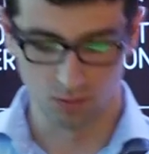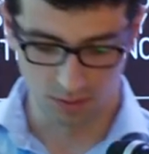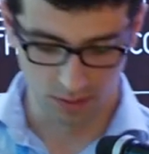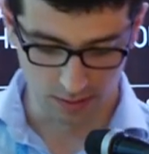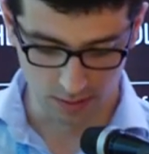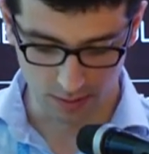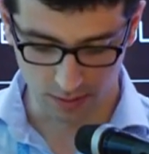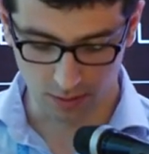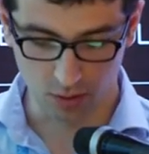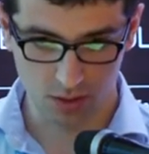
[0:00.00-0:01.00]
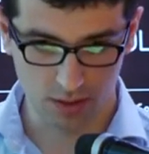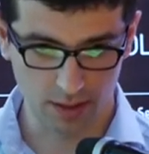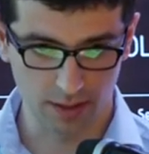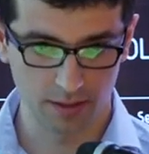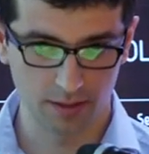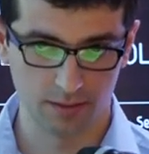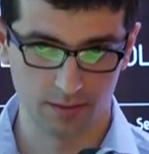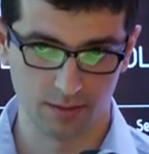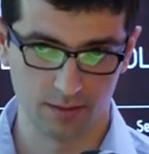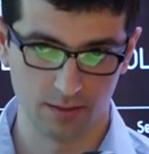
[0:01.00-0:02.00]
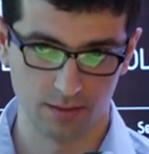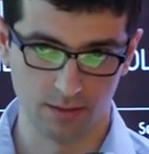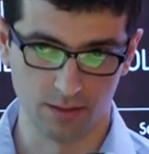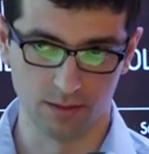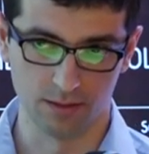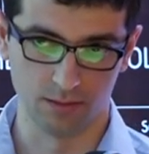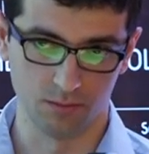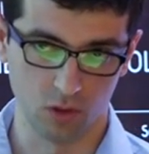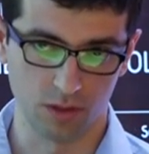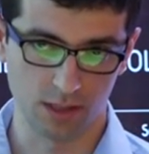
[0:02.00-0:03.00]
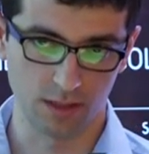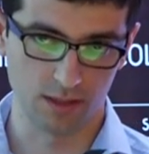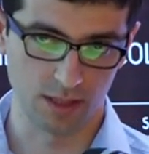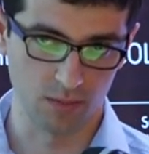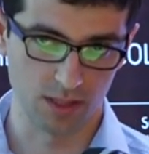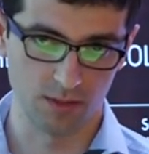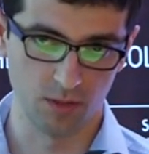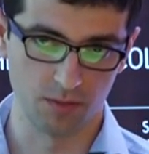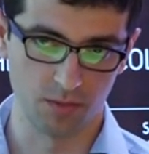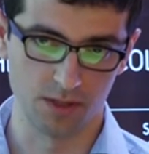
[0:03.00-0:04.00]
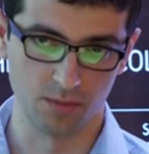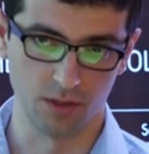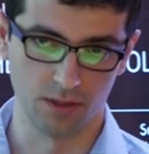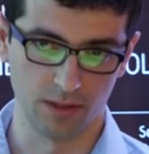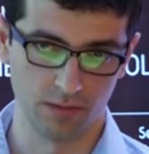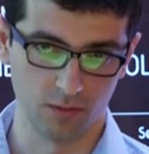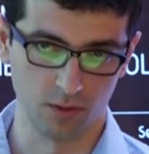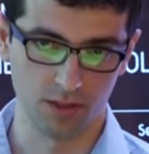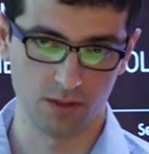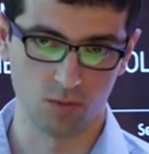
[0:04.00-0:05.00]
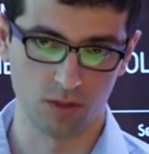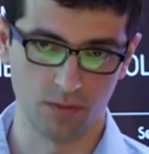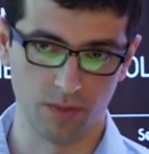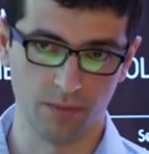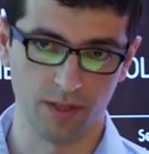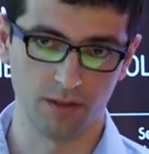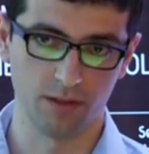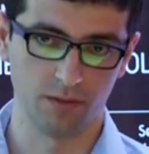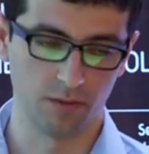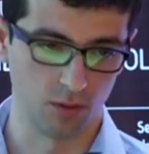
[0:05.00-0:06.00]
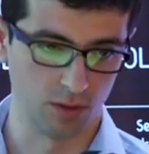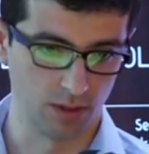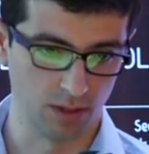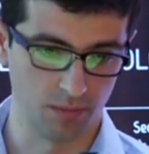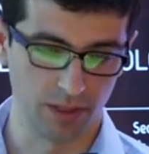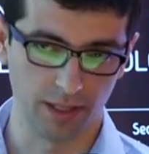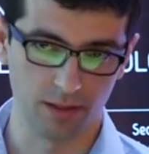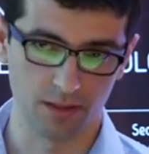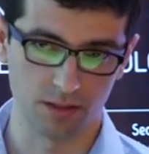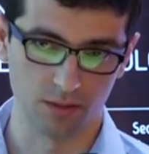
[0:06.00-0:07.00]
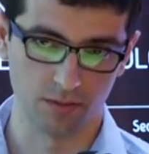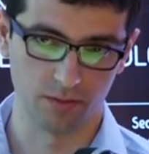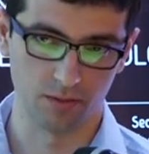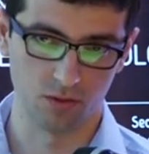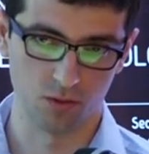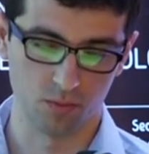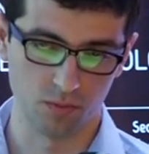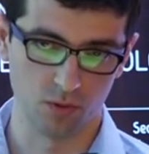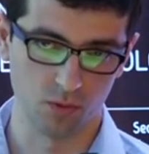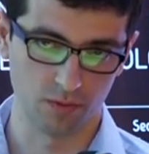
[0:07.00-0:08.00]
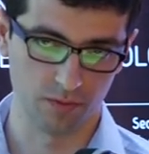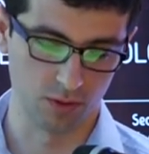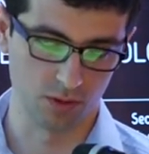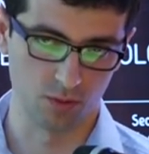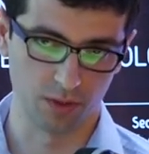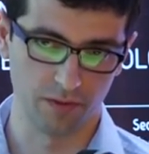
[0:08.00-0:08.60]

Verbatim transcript: so uh, close design, uh, not exactly the same, but similar principle for this was implemented for uh, applicators of su for